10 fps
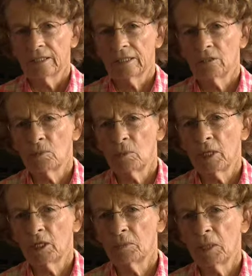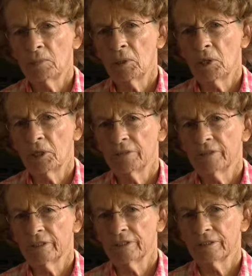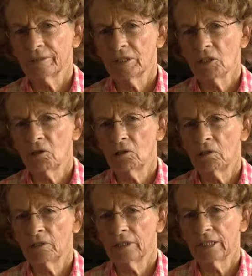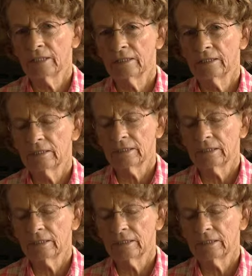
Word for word: So Mama had to pay part of it, is all, and